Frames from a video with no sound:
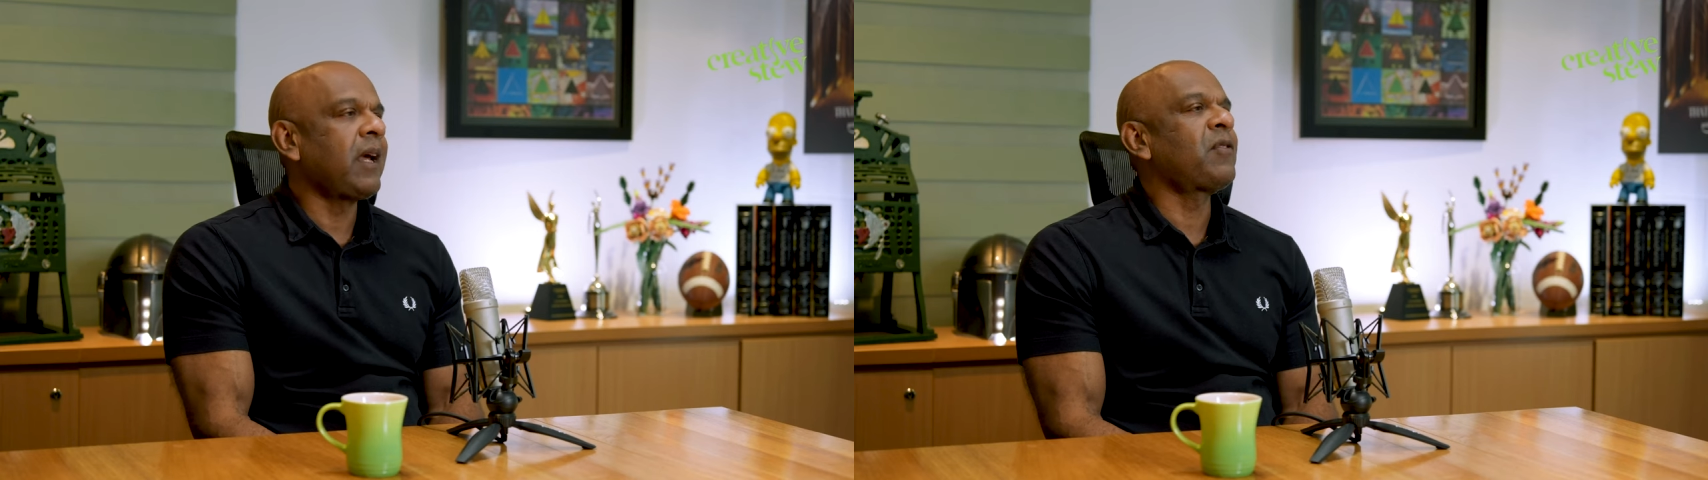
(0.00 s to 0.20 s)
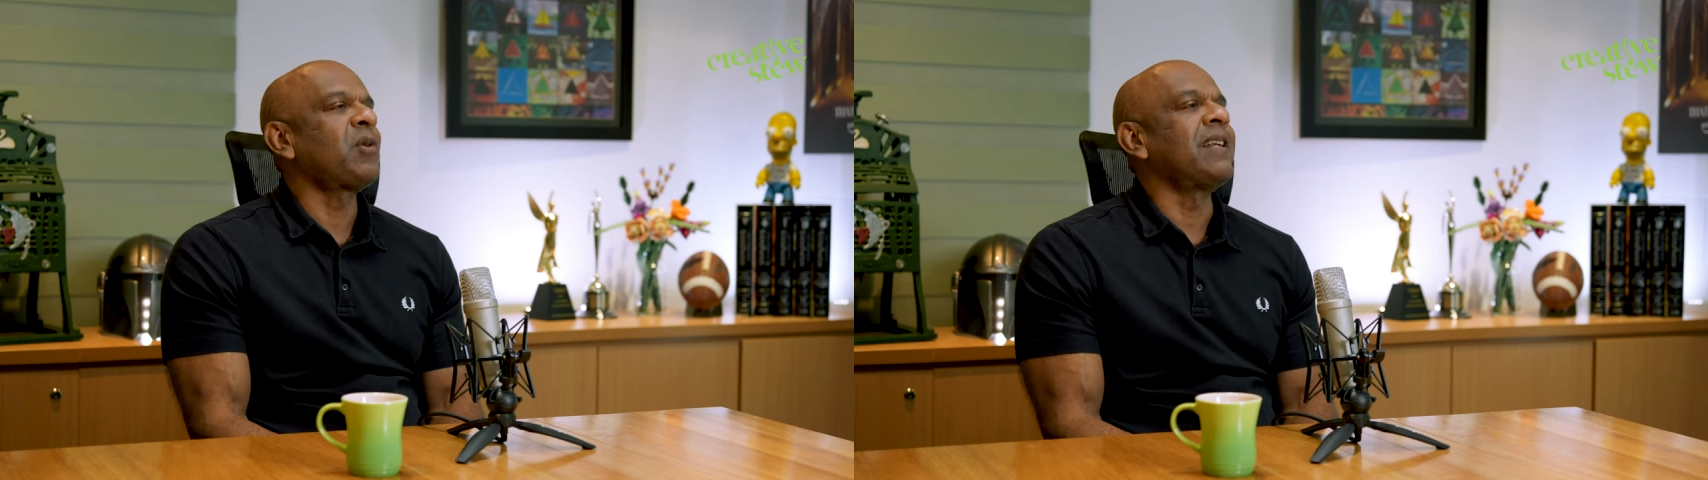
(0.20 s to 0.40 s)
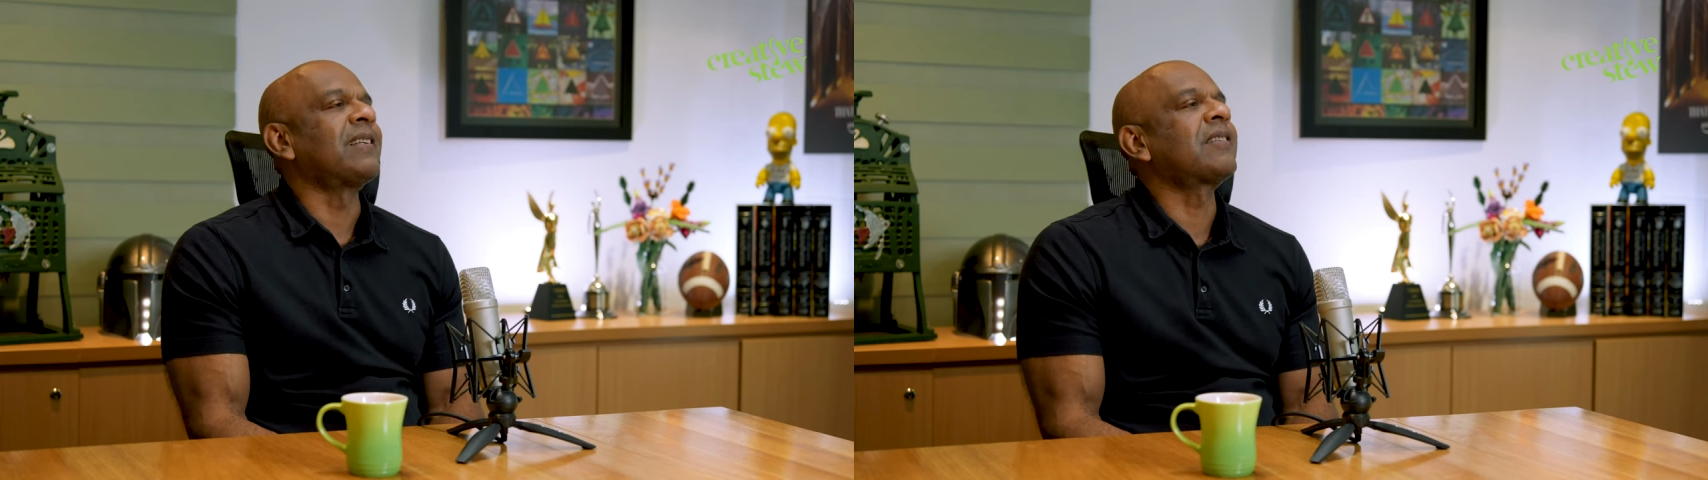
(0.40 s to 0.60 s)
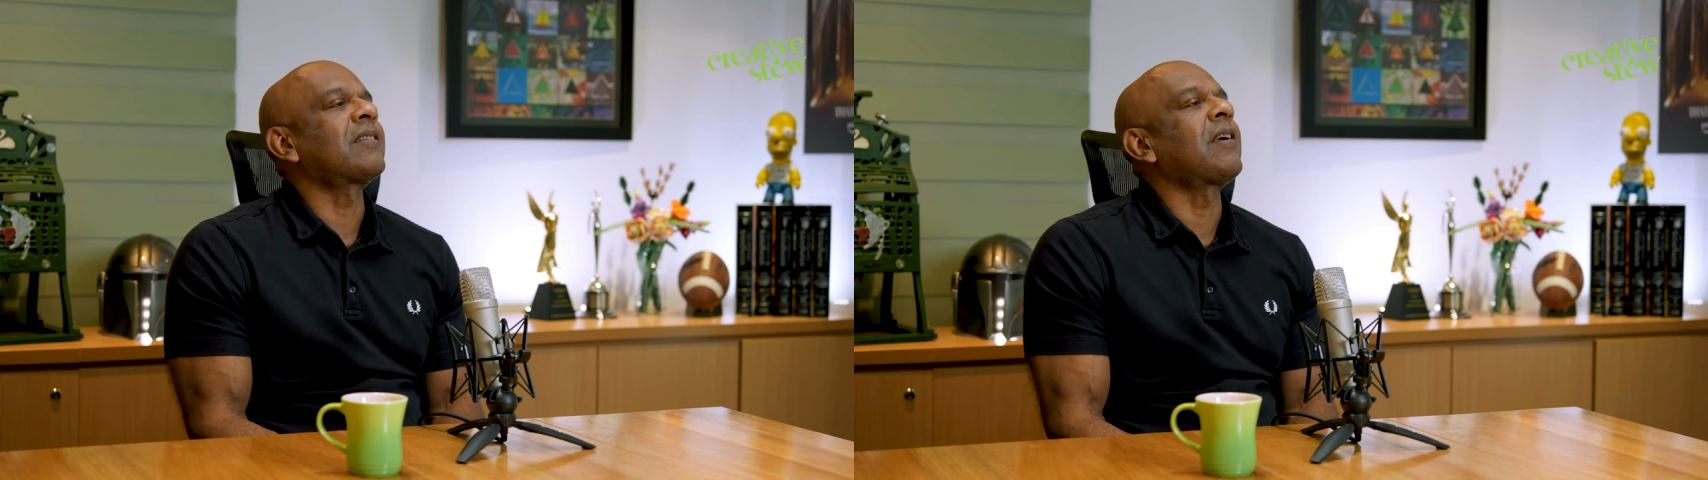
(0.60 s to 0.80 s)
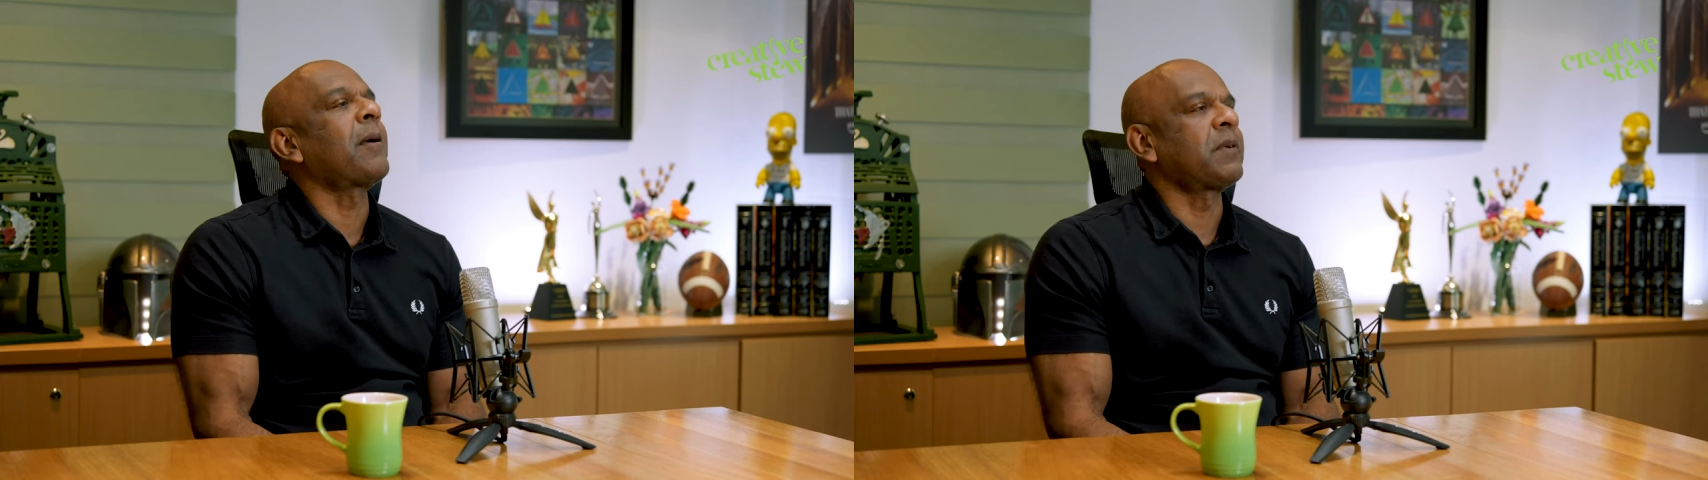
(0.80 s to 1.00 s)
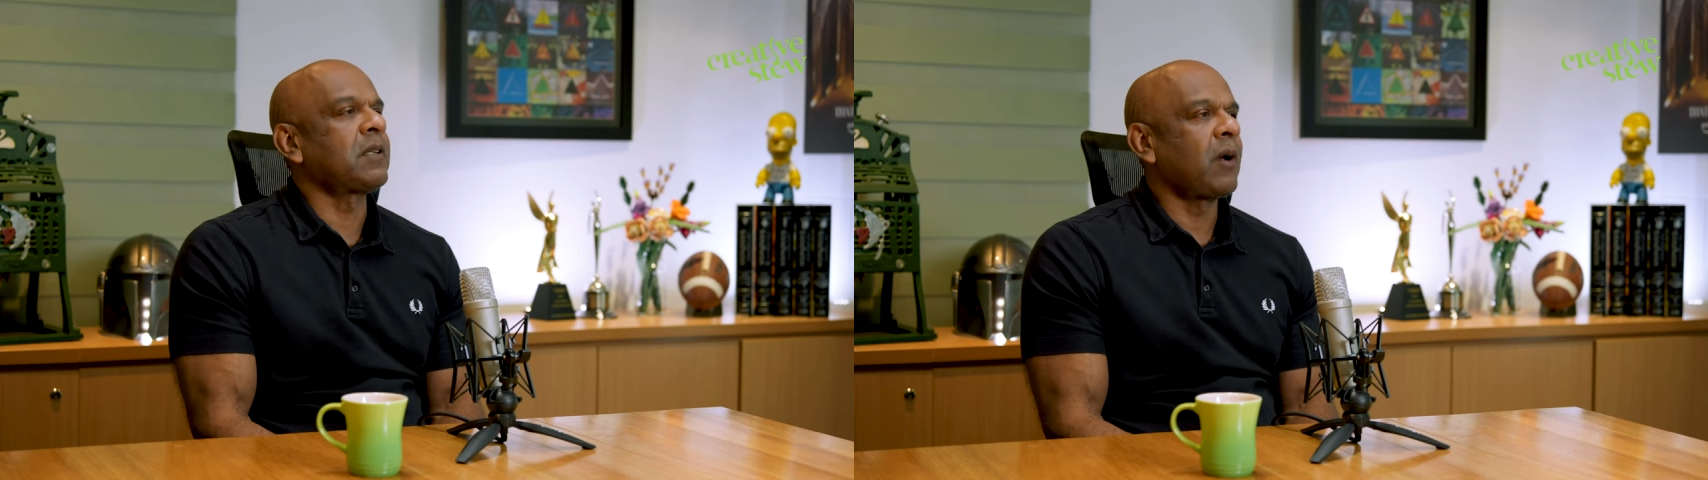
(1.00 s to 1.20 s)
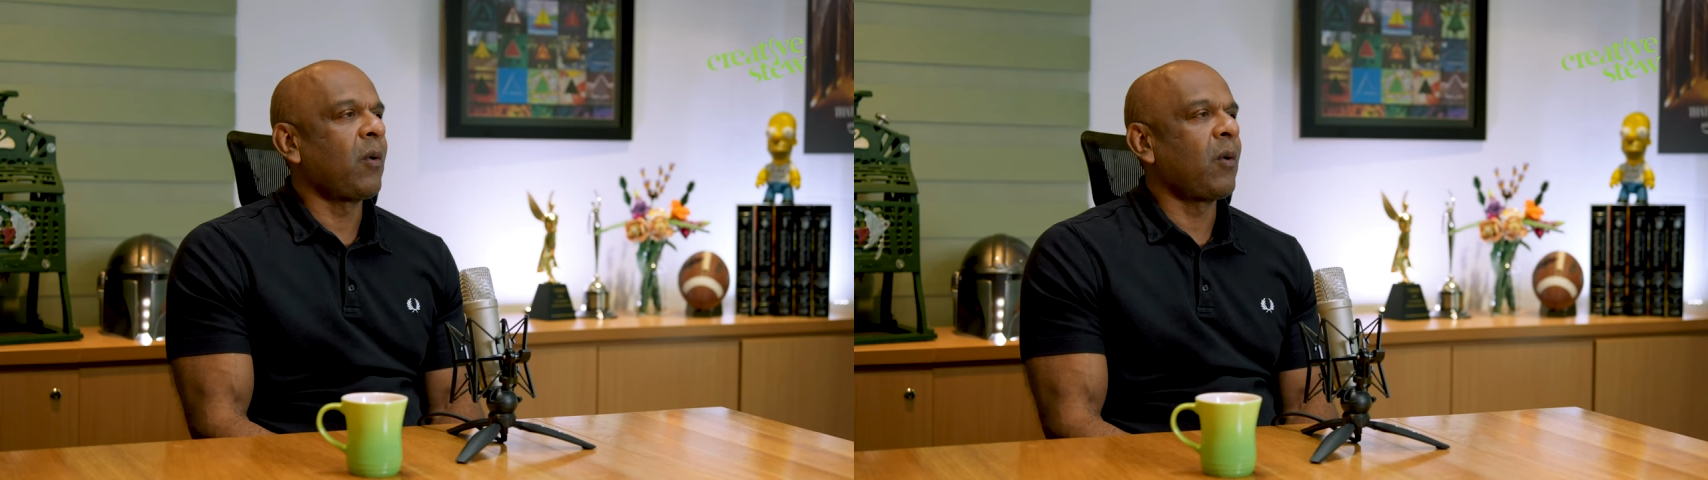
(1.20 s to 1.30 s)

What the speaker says: have to disrupt.